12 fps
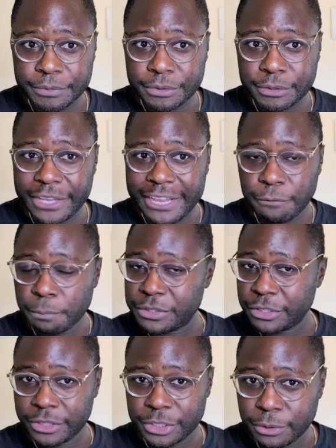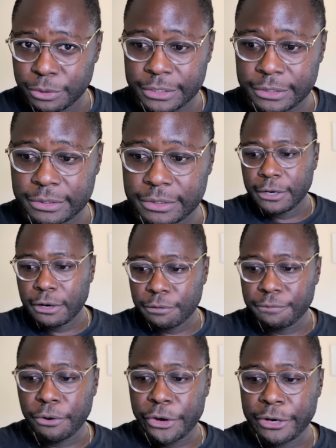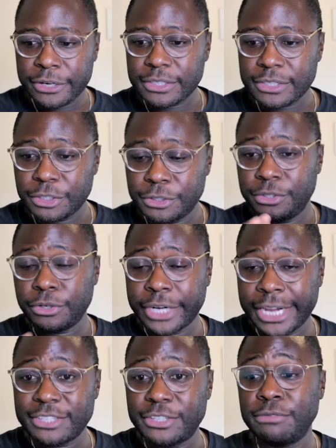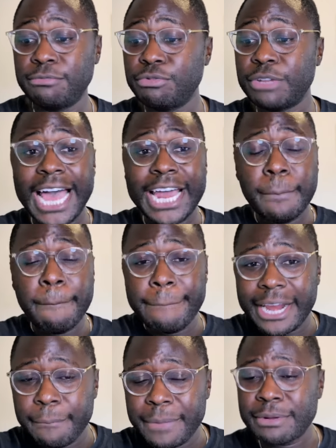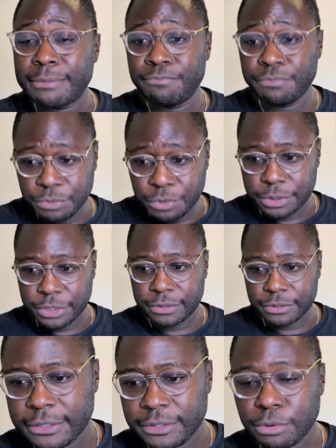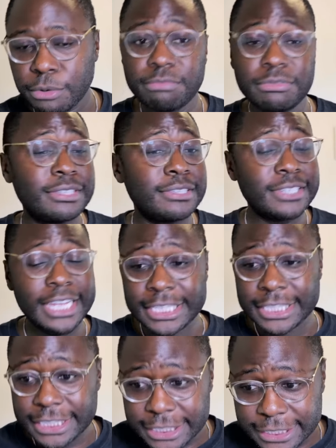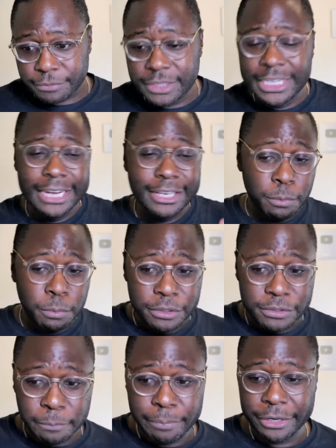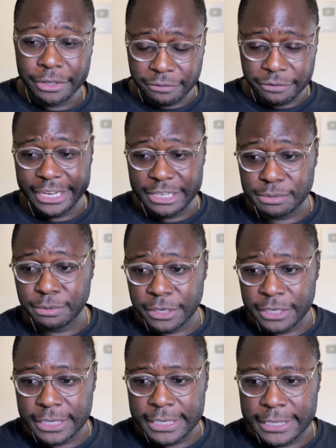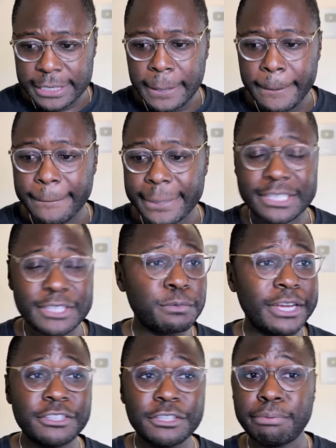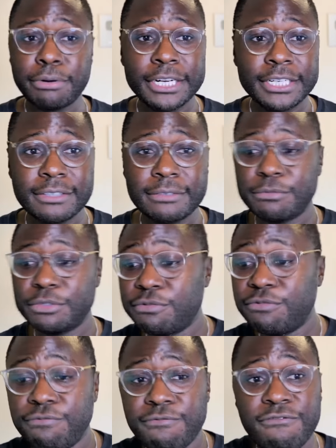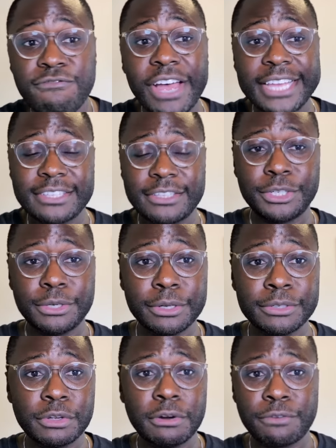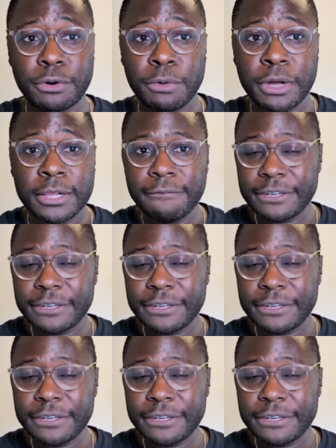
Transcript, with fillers: So if you have 1% of the tokens, over four years, the token has to, at a bare minimum, do this. So this is not good. Not the worst competitive case one, but this is why some projects vest their tokens over a while.